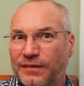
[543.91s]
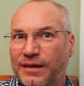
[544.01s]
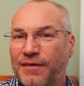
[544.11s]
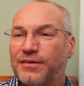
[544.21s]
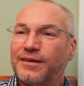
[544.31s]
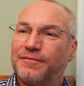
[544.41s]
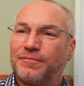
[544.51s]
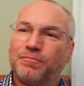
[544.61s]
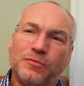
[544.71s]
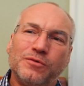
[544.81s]
Everything
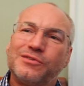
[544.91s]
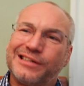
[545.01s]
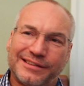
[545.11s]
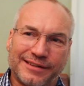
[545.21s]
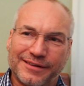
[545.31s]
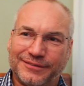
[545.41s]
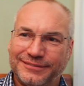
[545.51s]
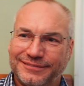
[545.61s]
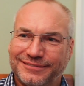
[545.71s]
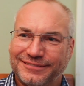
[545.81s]
moves in a cycle.
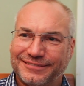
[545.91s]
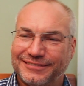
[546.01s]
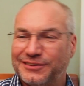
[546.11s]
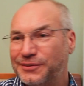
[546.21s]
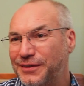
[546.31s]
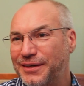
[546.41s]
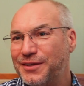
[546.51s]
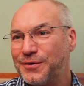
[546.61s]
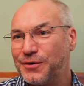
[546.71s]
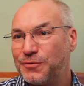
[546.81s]
So the
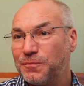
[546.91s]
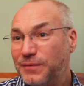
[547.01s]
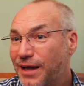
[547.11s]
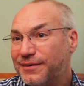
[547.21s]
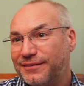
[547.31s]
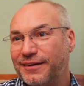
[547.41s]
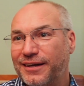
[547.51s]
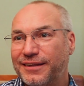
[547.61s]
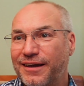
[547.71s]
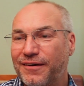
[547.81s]
answer is yes, I
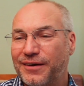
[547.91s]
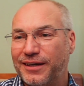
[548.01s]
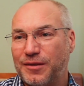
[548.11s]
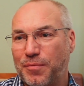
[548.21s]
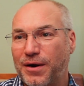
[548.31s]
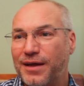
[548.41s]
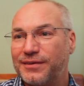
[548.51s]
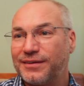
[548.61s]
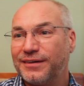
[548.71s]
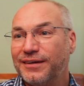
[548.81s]
get down, I get
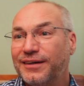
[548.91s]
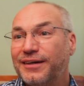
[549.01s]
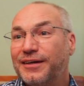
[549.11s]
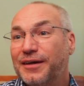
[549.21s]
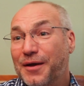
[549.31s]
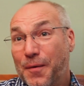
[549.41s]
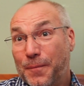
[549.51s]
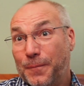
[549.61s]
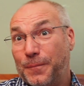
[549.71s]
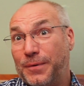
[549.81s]
depressed.
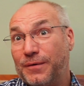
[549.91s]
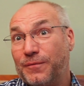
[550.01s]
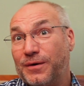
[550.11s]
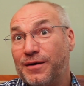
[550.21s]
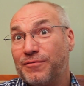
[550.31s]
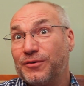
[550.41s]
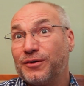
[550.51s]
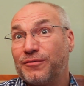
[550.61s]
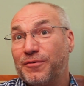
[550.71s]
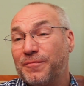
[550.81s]
But what I've
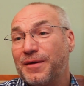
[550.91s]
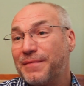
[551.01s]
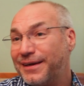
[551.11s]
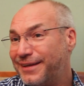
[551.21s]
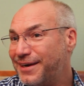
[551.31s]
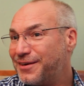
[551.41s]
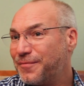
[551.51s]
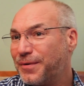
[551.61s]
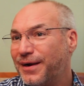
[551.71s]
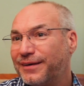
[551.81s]
learned from my
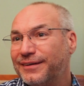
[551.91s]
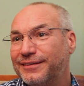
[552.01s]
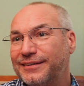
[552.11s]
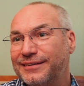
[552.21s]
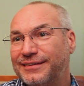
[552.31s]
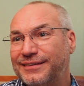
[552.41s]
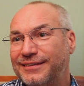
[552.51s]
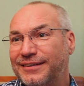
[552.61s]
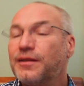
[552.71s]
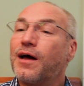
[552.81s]
meditation practice is
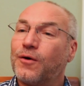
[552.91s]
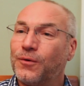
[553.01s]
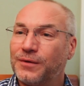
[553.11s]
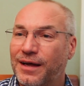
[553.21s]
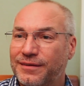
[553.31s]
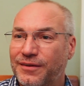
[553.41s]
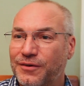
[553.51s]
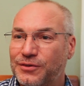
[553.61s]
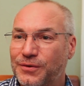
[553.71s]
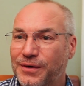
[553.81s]
to not hold on to
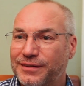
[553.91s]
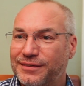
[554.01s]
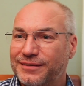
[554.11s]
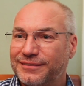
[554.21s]
those thoughts,